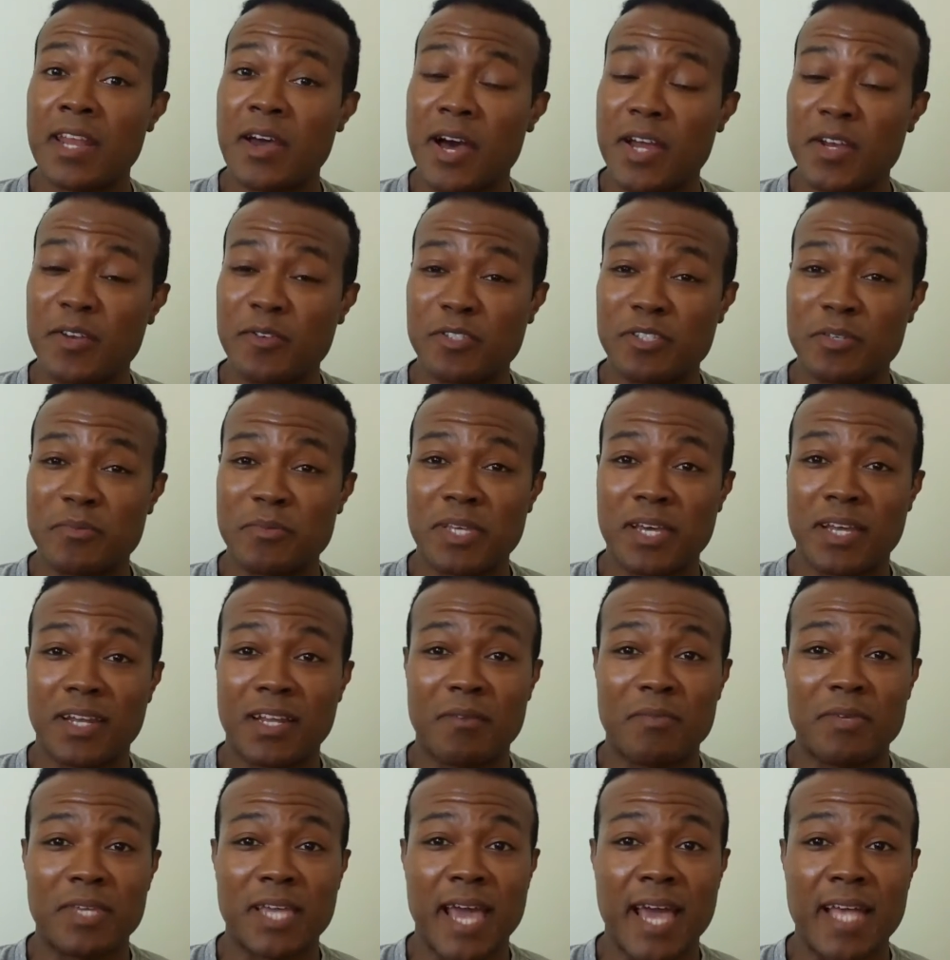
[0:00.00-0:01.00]
Now, I know some of y'all are
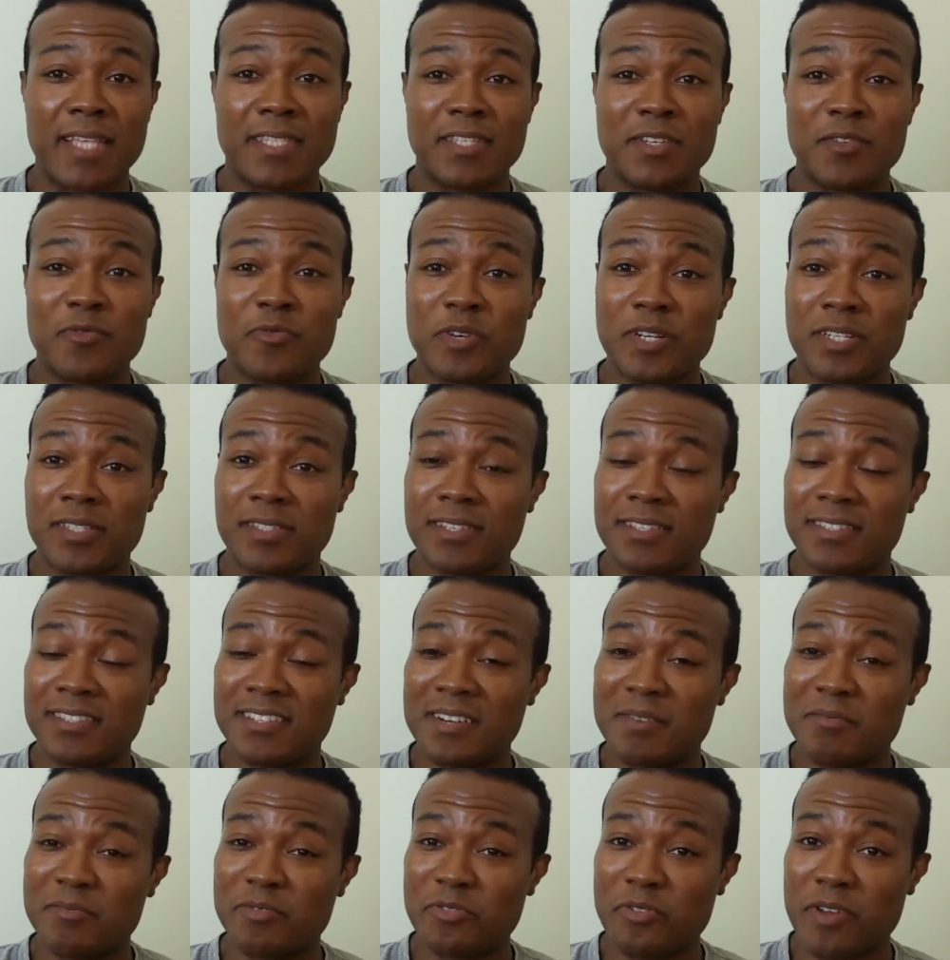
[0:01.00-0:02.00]
going to be asking what is this
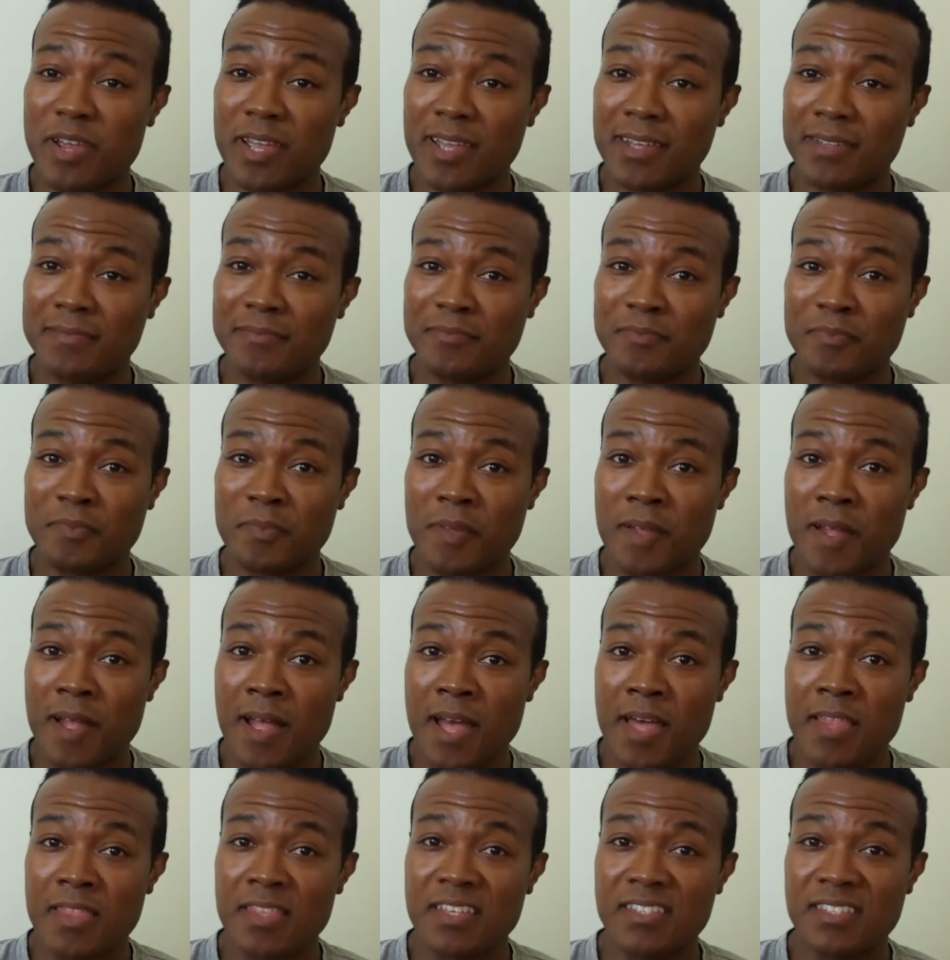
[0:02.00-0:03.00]
that I'm
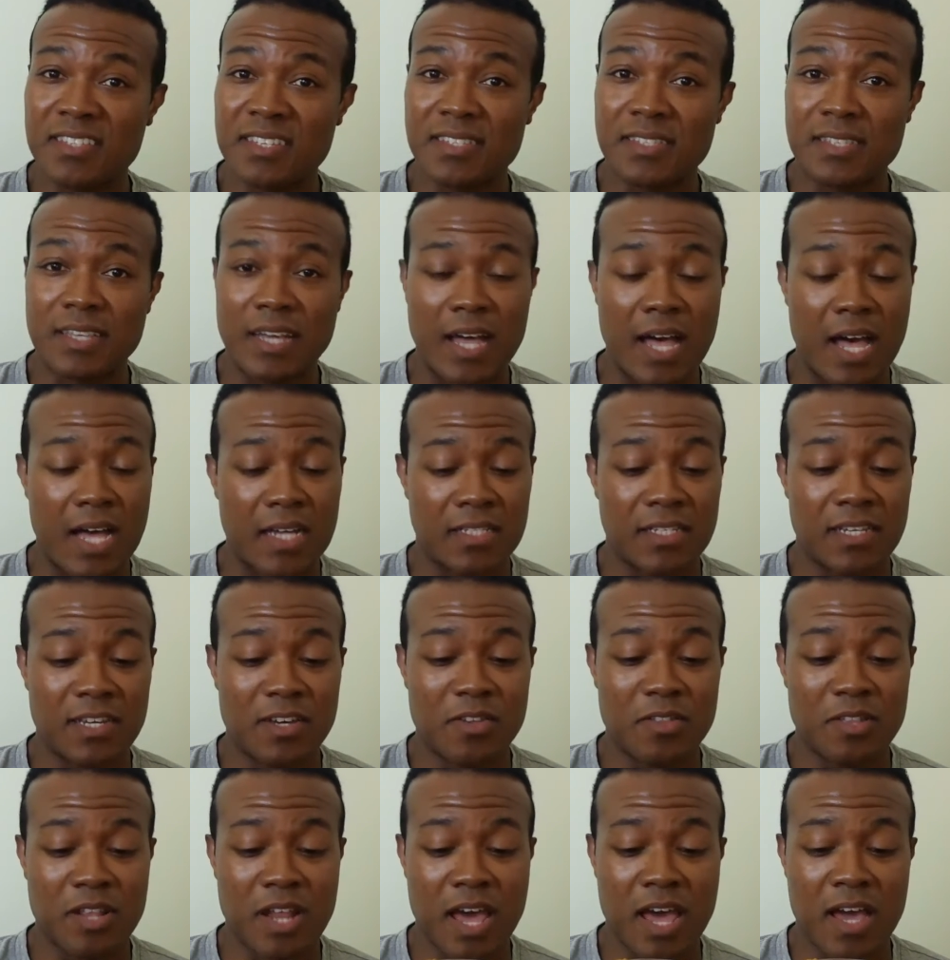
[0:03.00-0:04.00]
drinking. This is the
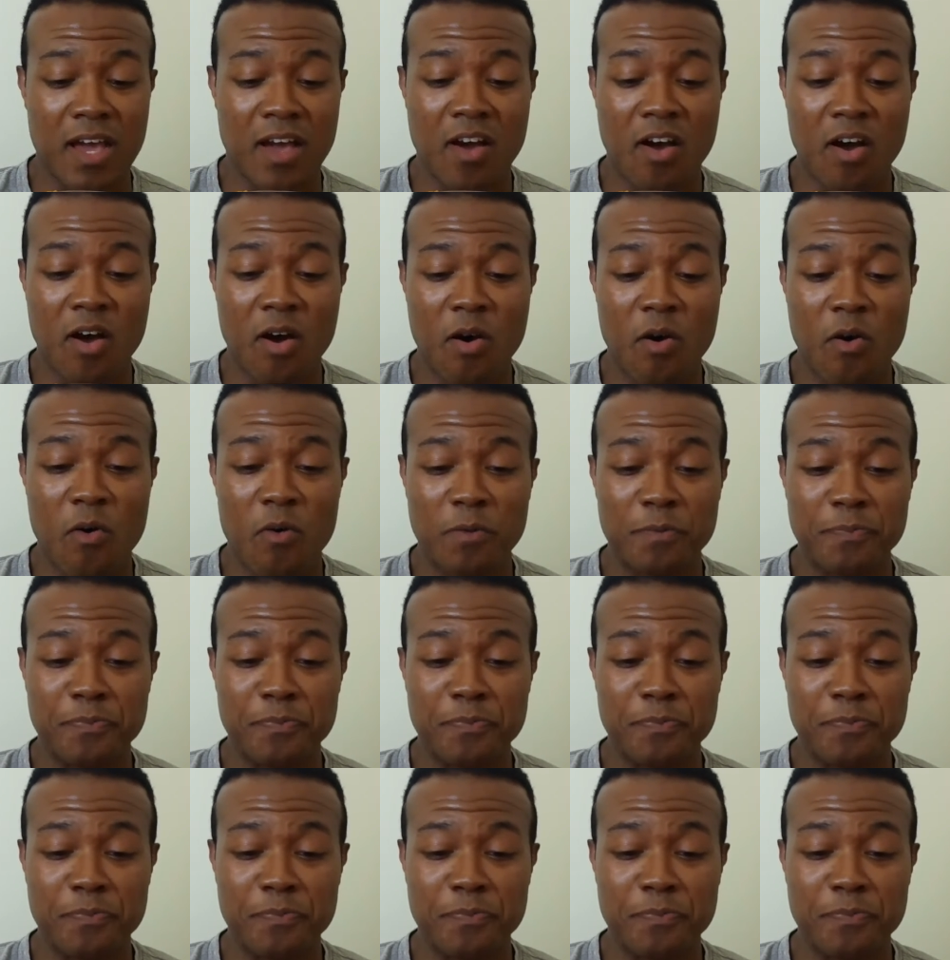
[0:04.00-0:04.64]
cocktail that I call